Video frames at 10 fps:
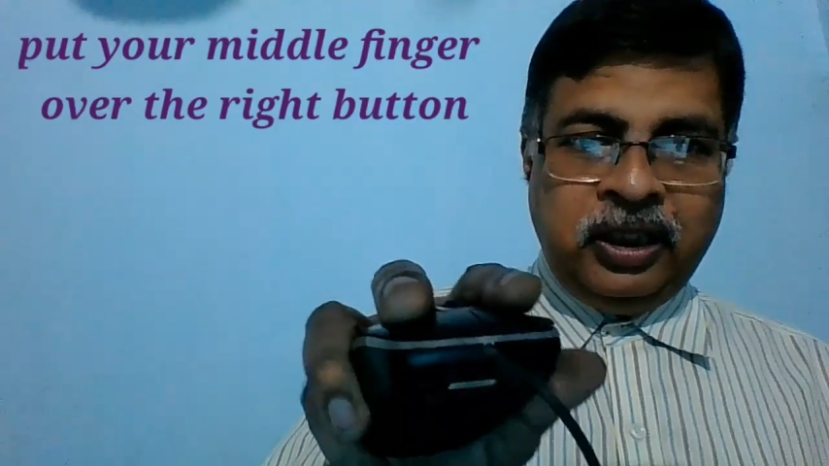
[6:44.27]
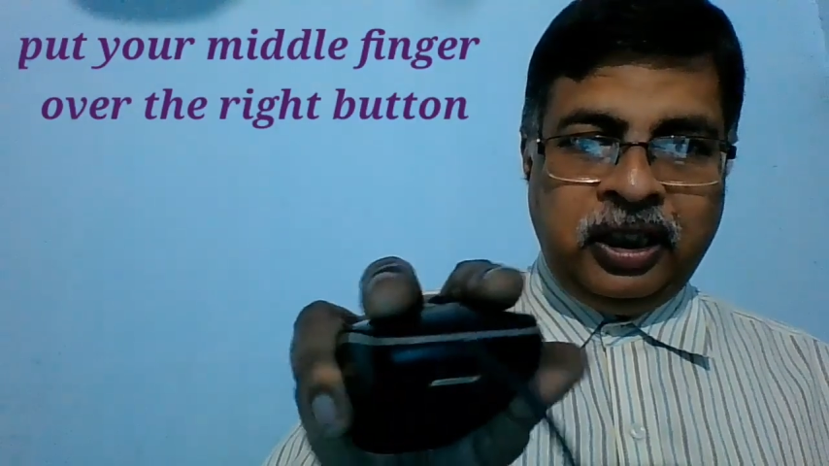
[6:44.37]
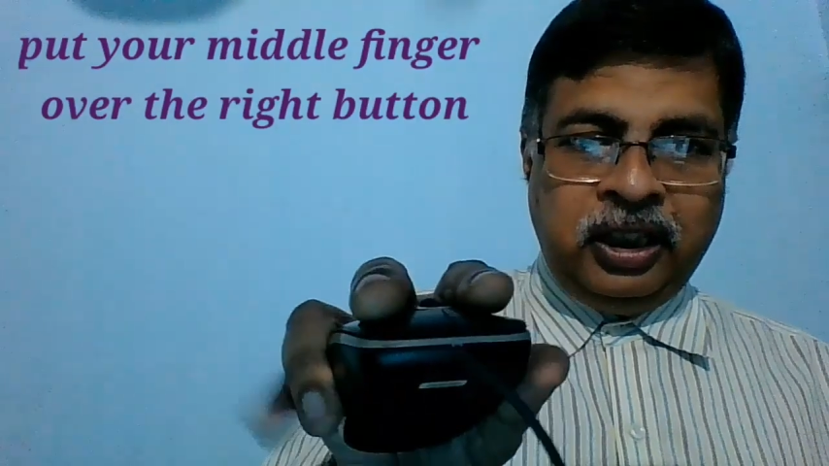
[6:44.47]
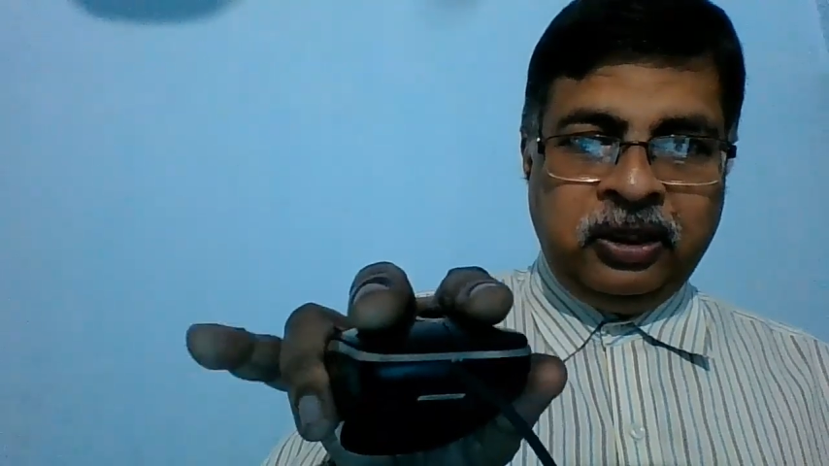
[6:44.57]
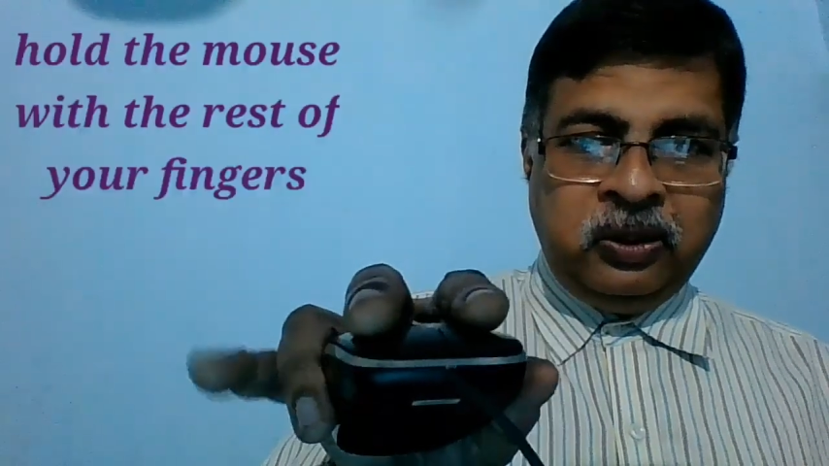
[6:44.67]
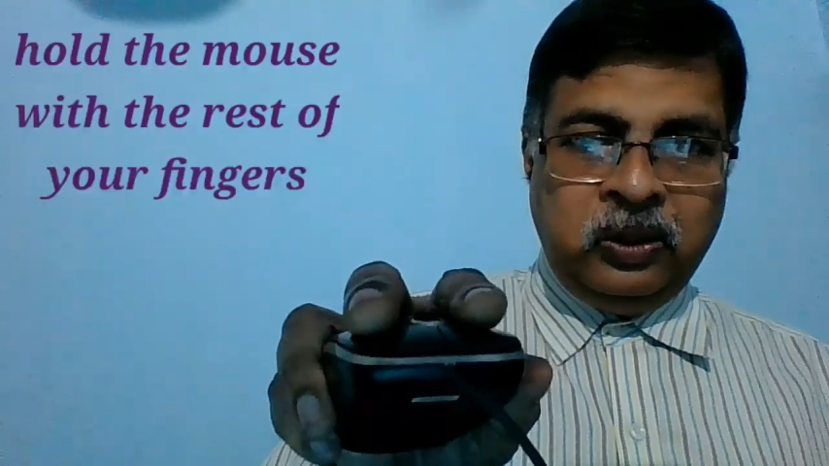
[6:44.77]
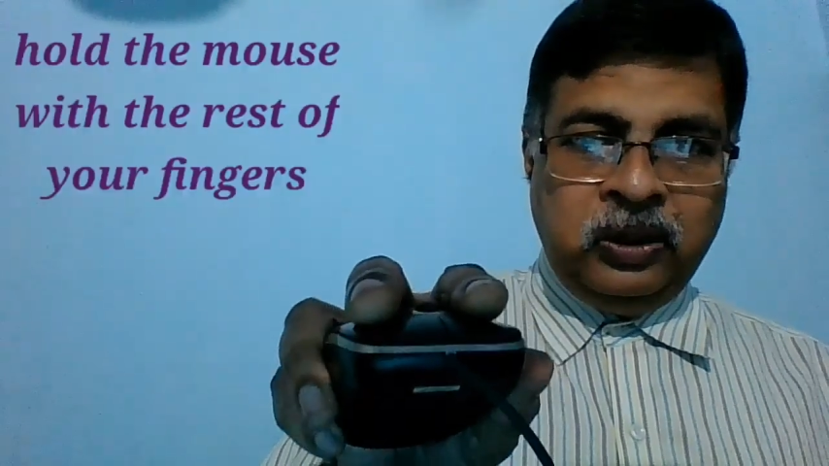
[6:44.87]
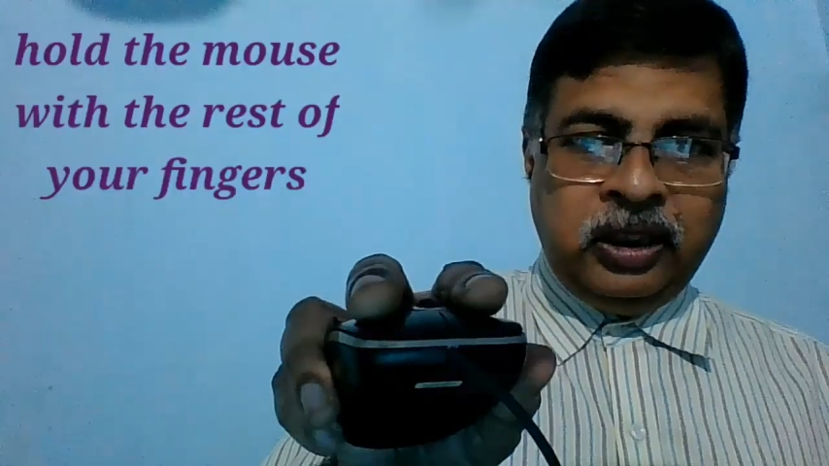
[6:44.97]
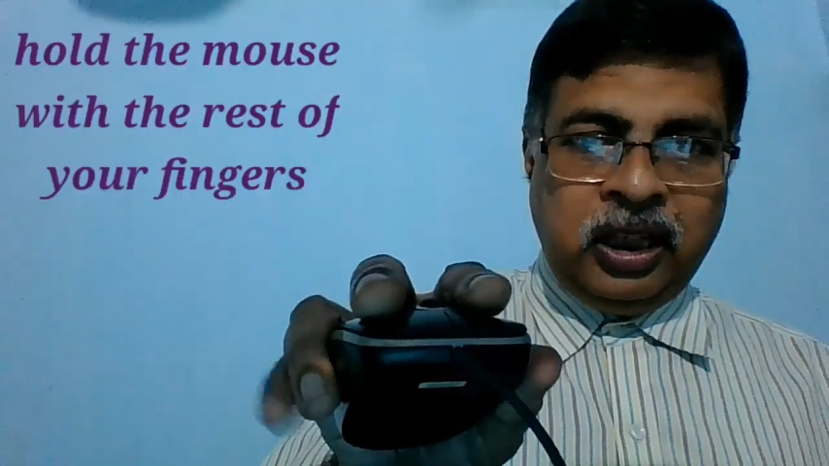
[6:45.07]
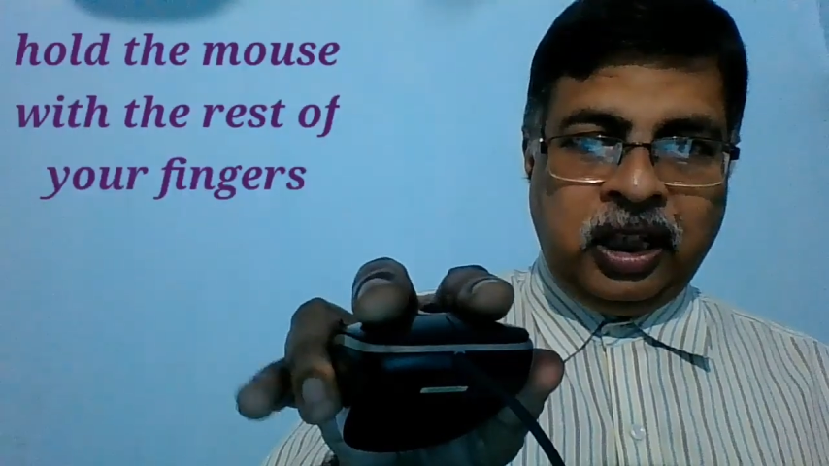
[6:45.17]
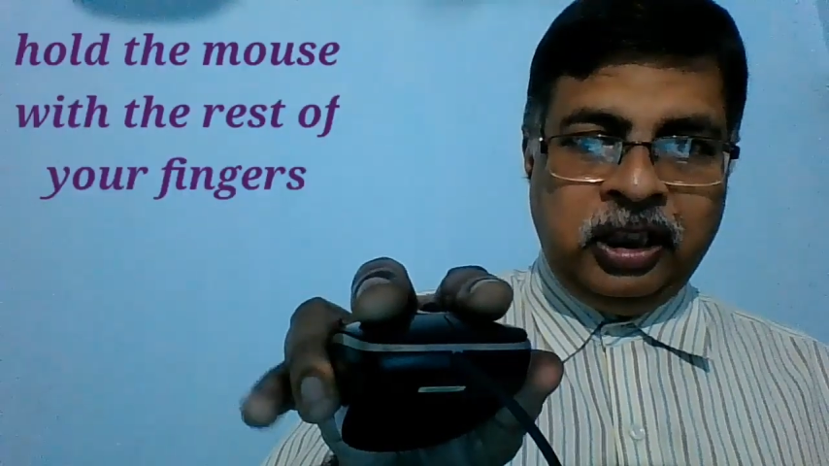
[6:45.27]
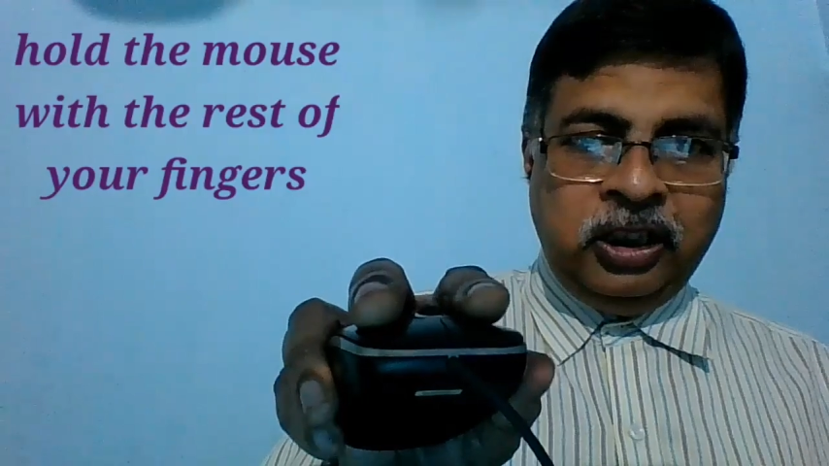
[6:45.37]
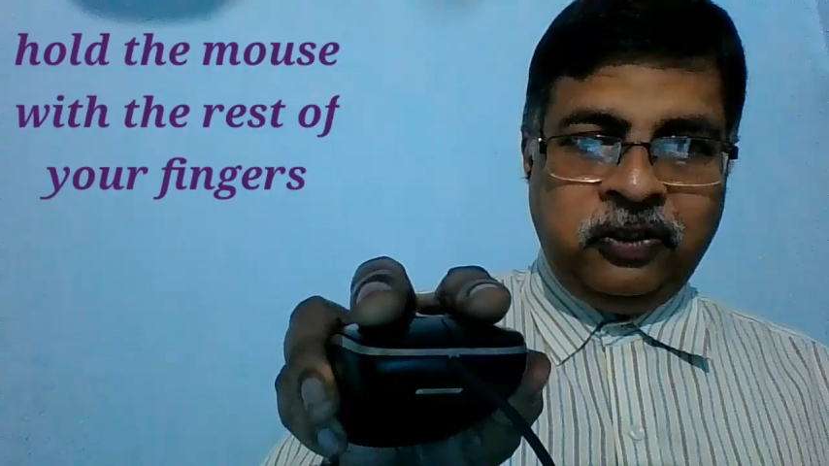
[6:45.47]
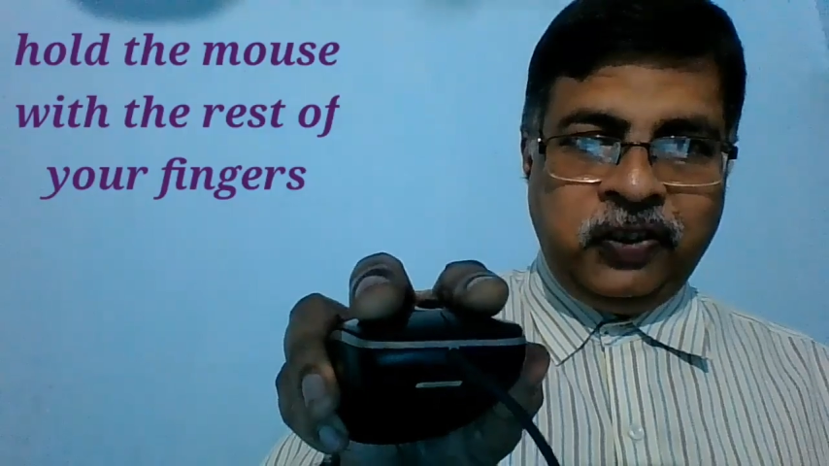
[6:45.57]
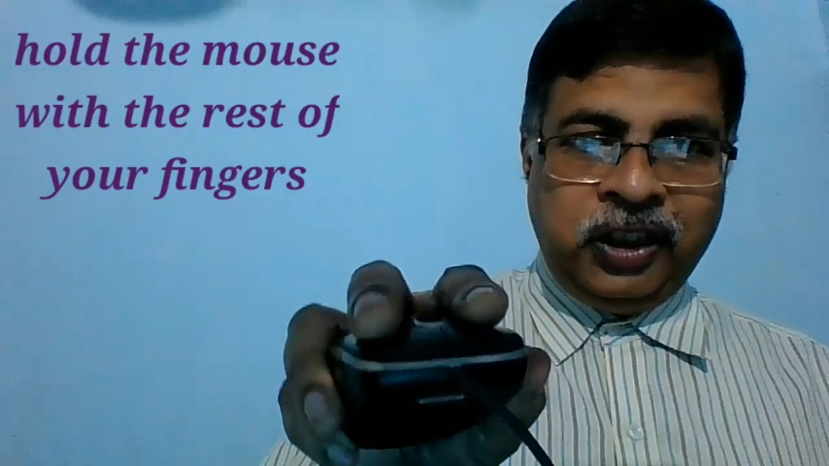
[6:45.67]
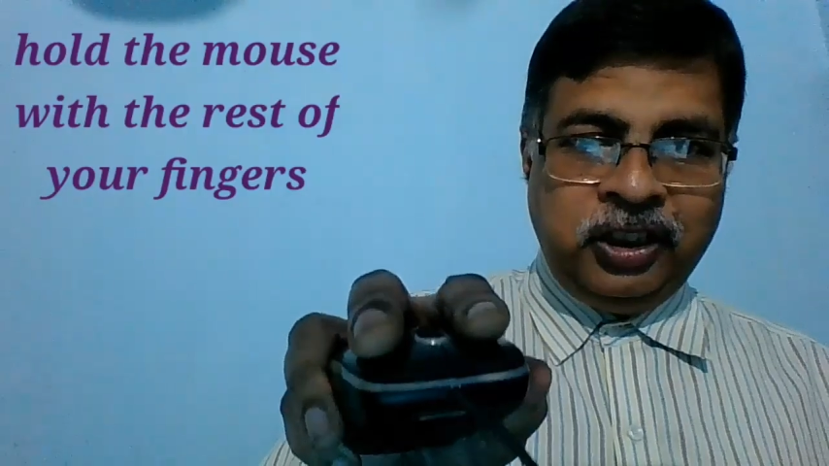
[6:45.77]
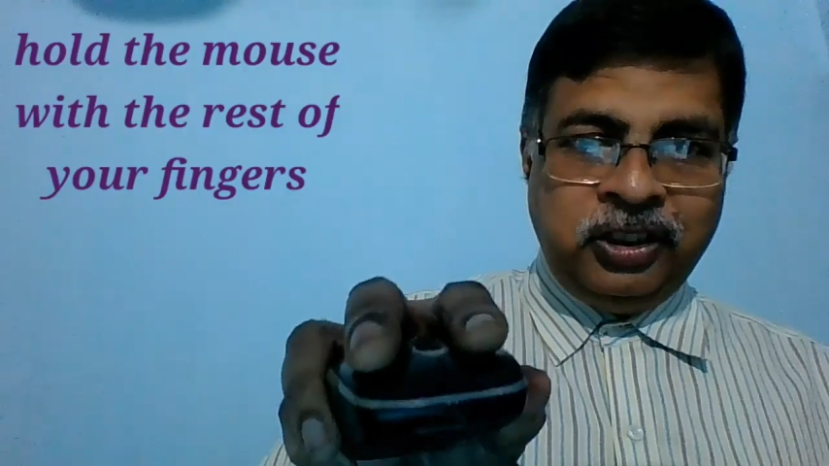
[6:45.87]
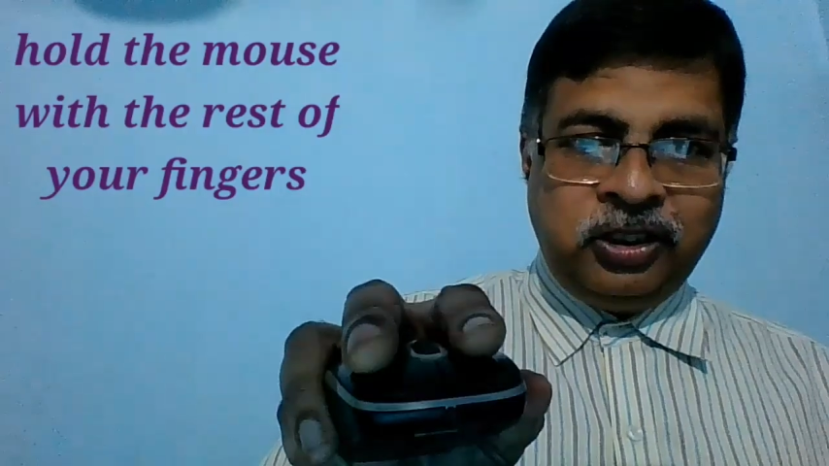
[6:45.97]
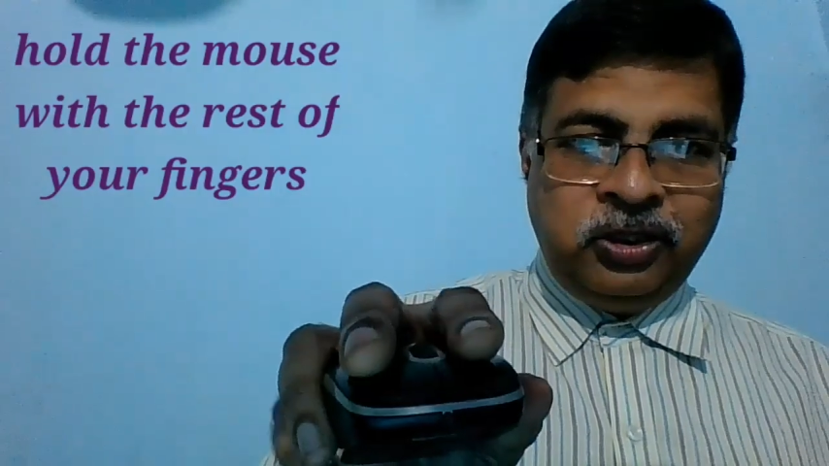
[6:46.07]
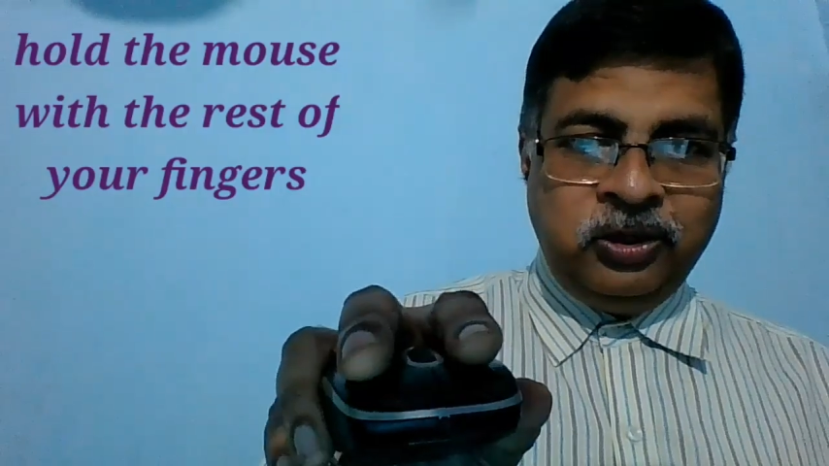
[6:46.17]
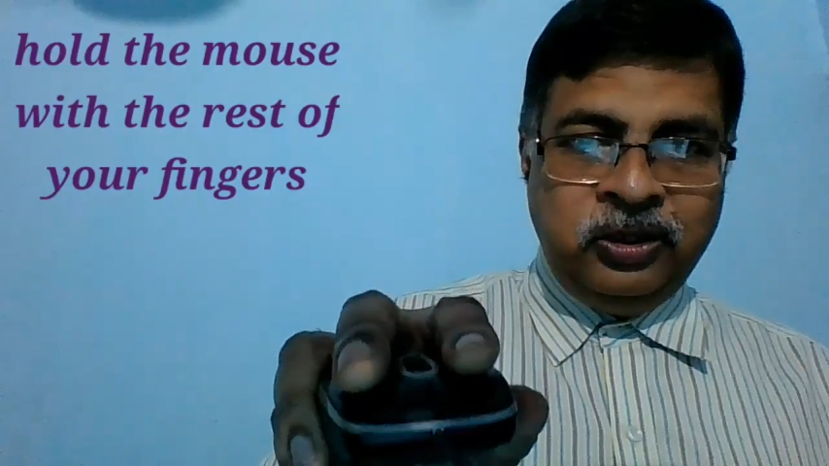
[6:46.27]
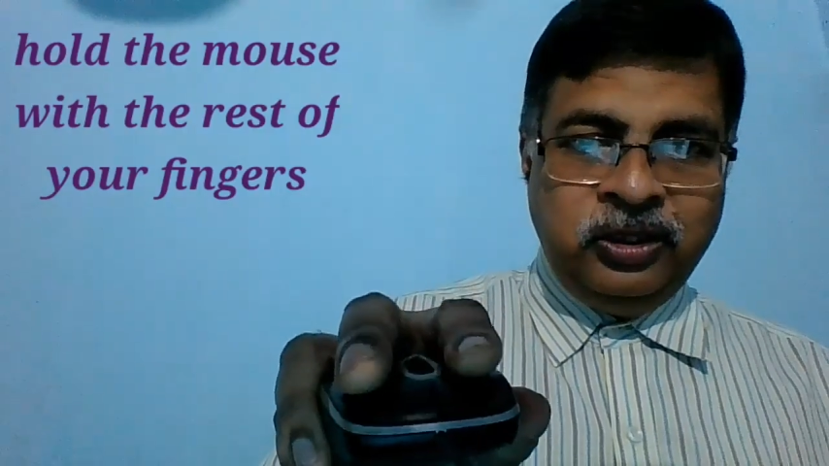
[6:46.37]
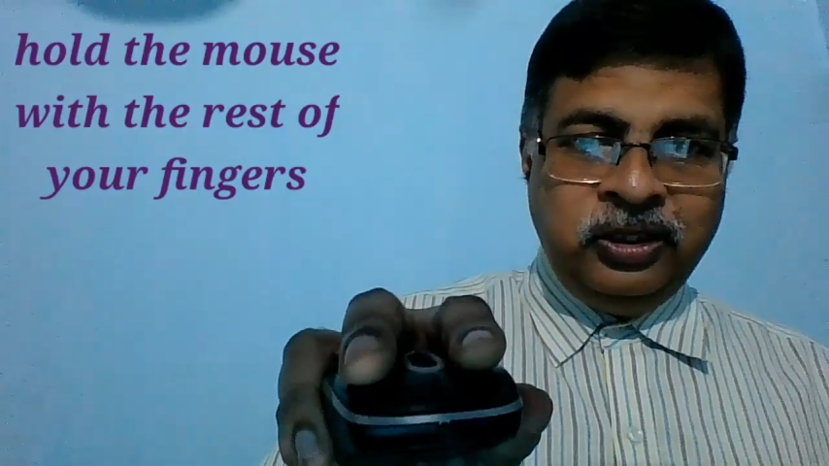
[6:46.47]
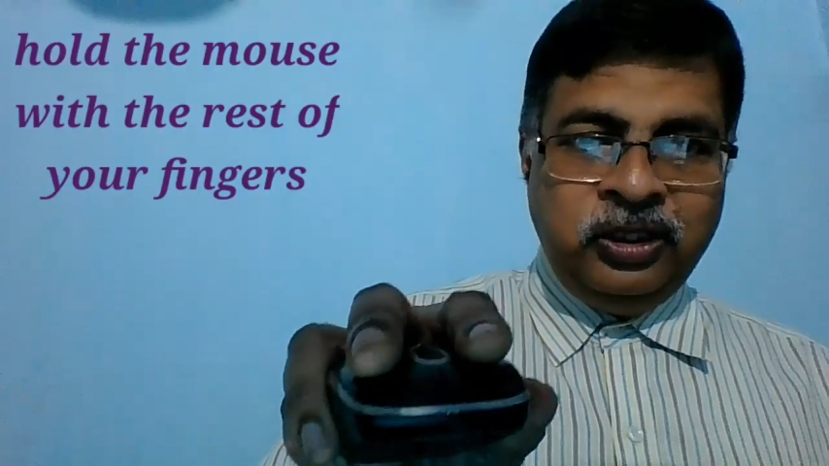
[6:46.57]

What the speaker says: and hold the other fingers to